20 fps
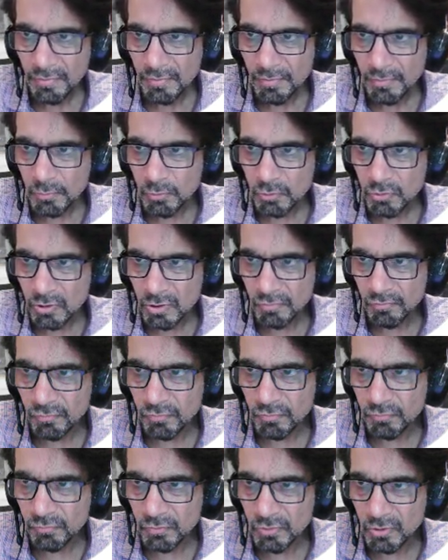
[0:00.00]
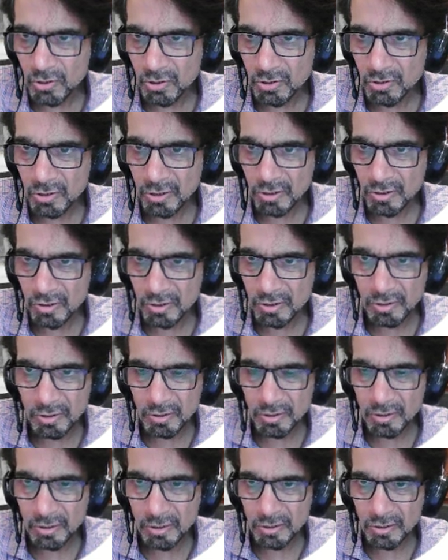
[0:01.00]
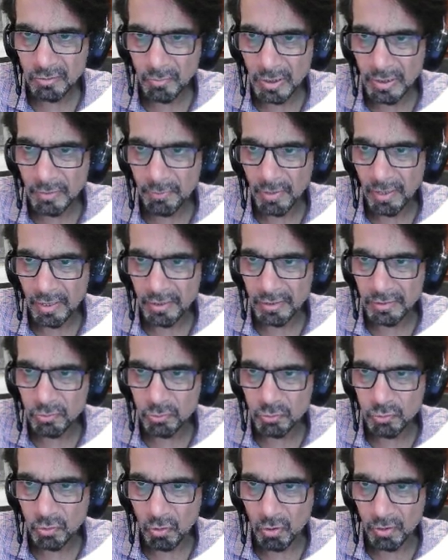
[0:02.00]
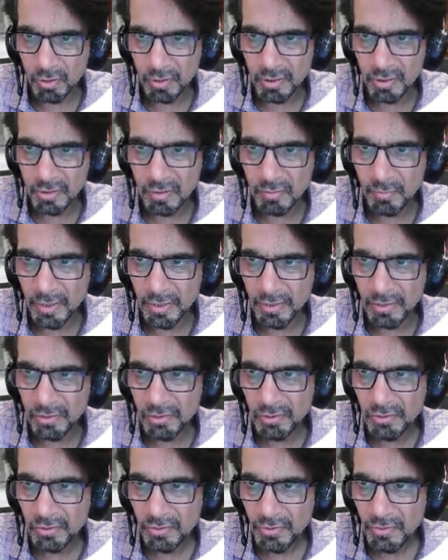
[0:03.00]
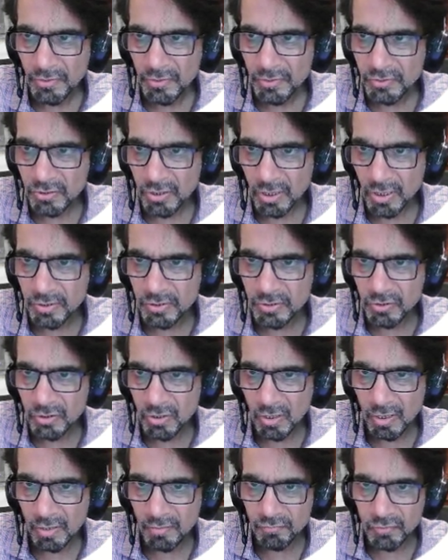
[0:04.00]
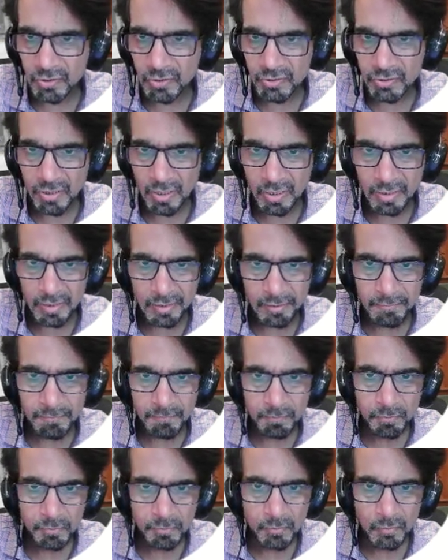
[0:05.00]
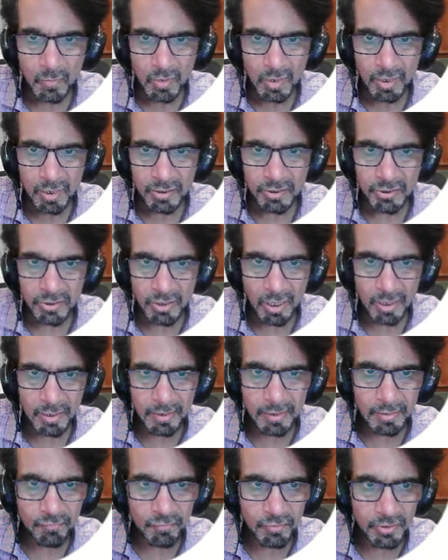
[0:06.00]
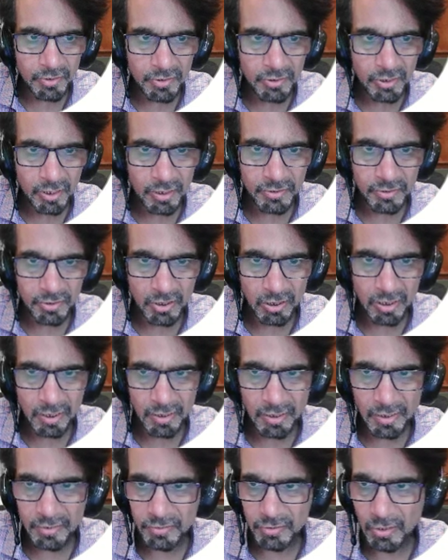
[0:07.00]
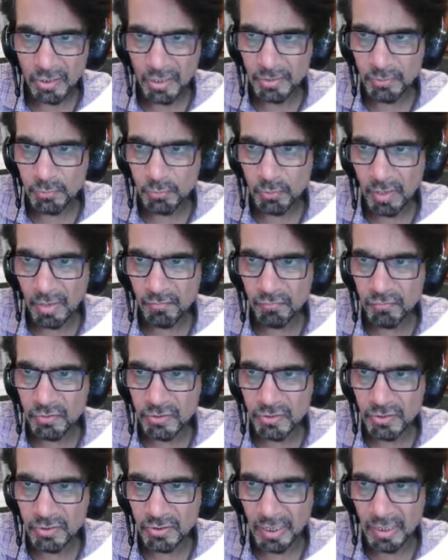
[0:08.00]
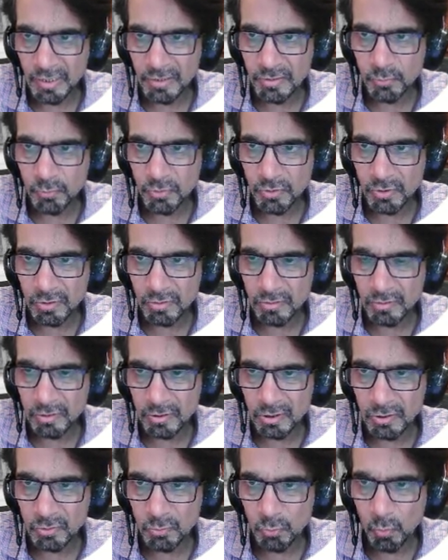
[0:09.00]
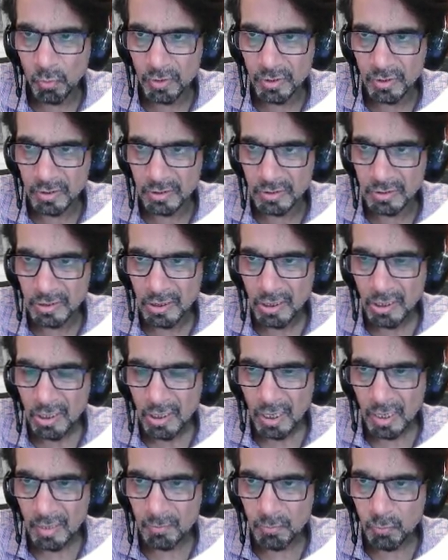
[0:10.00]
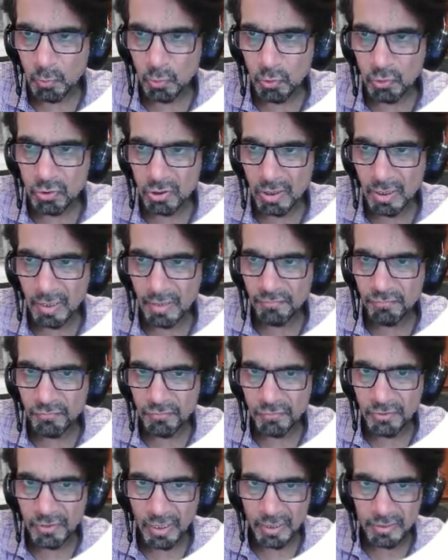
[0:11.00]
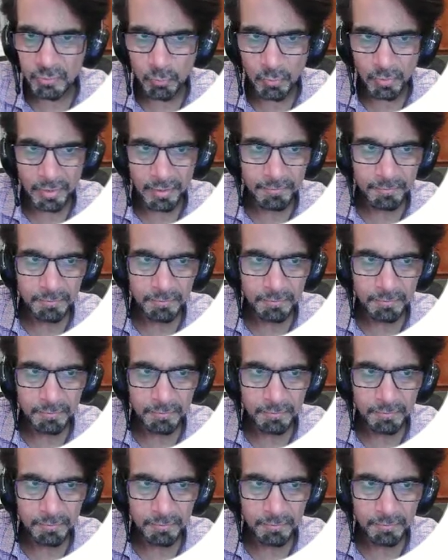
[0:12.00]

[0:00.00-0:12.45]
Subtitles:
you say this is a multiplying, so the order doesn't matter. Psi star V psi, psi V psi star, that cancels, and you have just del square, the two quantities, and both have del square.